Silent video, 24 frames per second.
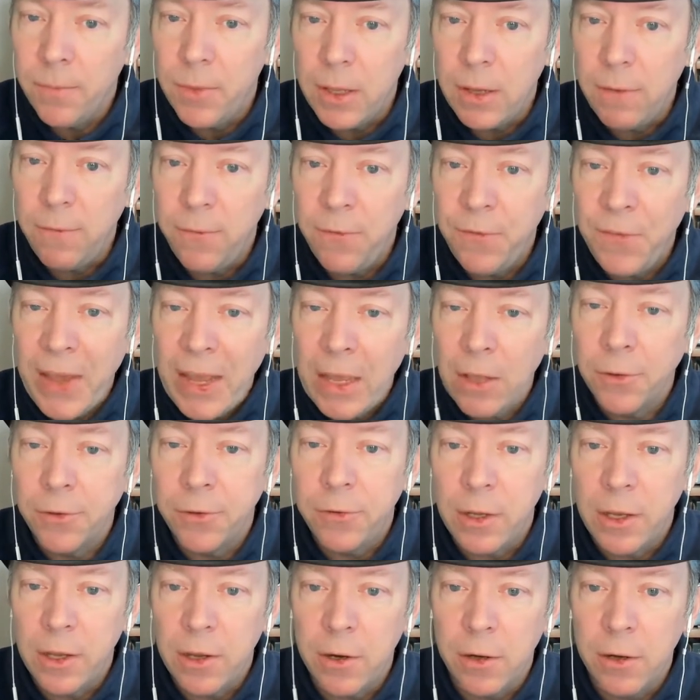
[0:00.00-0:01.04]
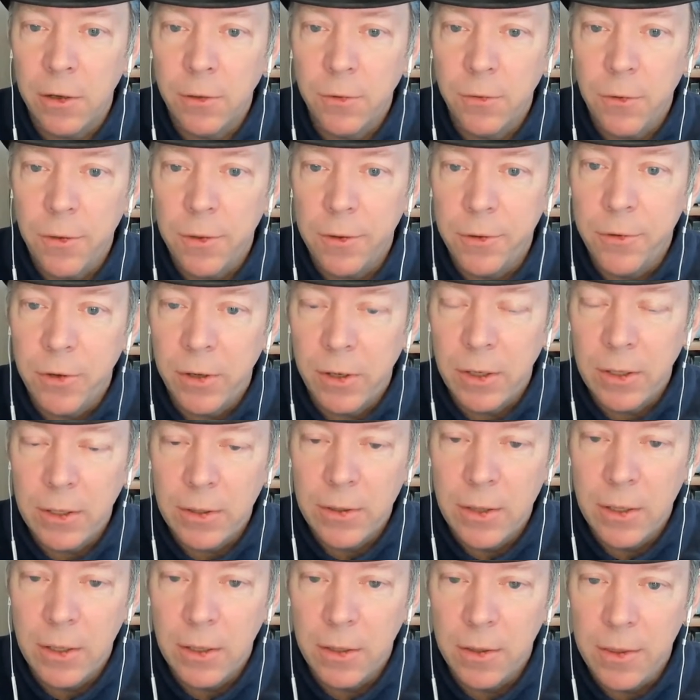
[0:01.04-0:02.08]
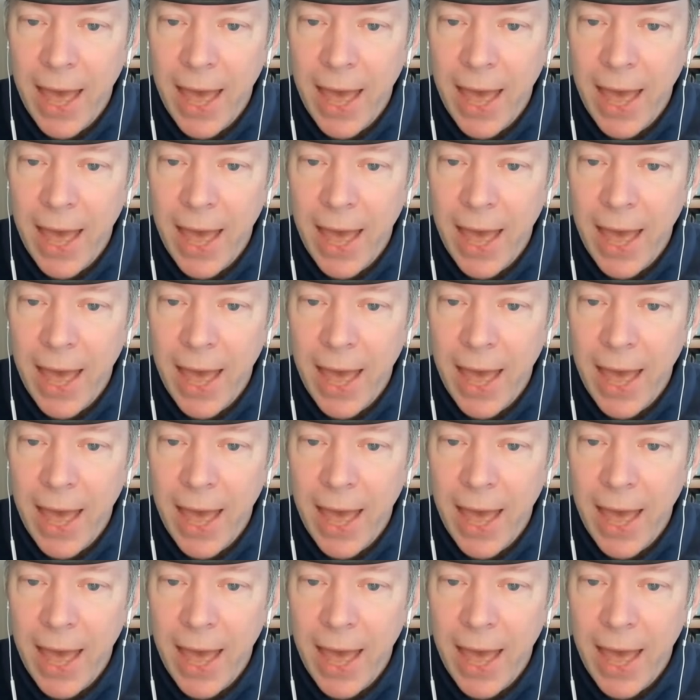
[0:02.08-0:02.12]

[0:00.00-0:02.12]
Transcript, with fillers: It failed secure, so the, the